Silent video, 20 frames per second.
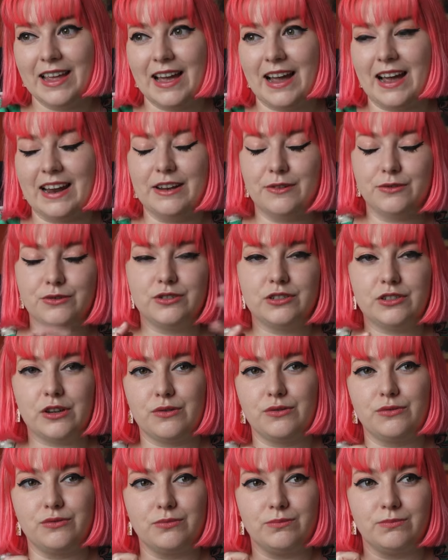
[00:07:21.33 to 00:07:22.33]
And it was
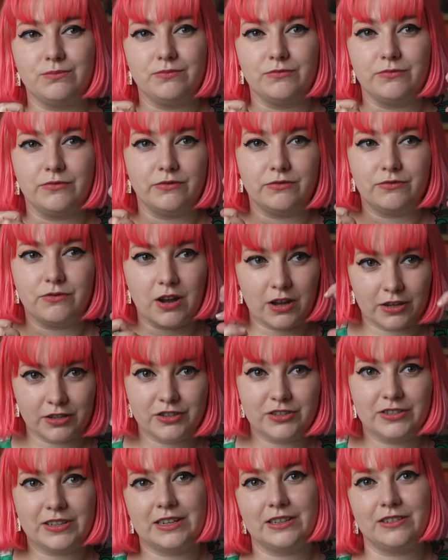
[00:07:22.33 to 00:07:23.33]
so
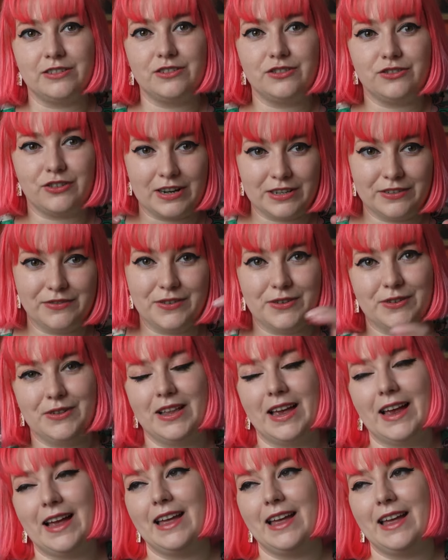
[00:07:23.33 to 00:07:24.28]
rushed and stressful